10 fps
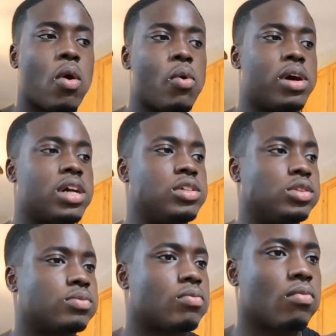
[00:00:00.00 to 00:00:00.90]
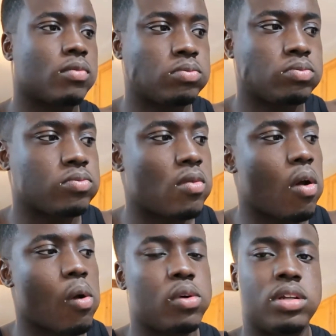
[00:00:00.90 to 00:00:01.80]
Hold
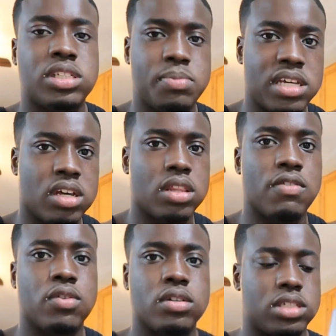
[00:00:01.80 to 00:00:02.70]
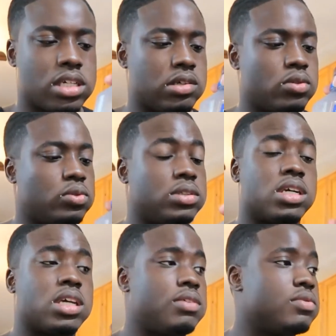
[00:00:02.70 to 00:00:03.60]
on, let's be healthy for a second. Hold on, I
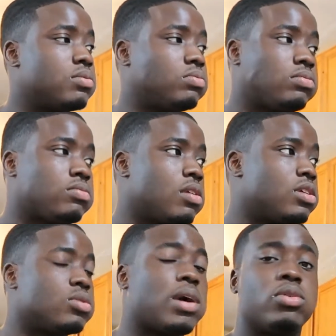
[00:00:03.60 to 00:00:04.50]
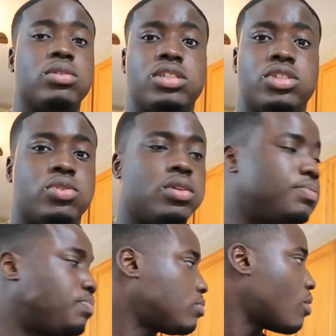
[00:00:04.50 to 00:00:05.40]
can swallow this
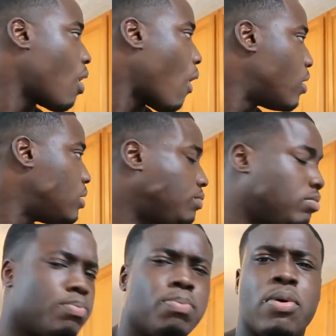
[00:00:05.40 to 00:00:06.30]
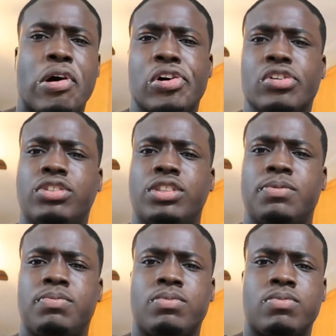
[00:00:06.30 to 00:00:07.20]
joint. Pause.
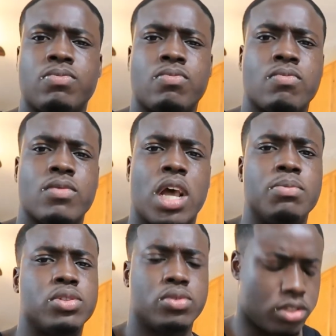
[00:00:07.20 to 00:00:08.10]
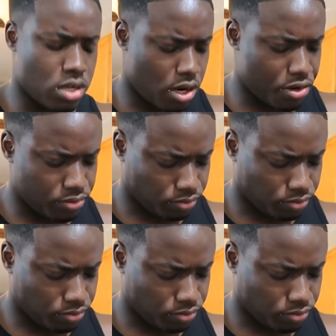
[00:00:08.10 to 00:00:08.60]
I'm so sorry.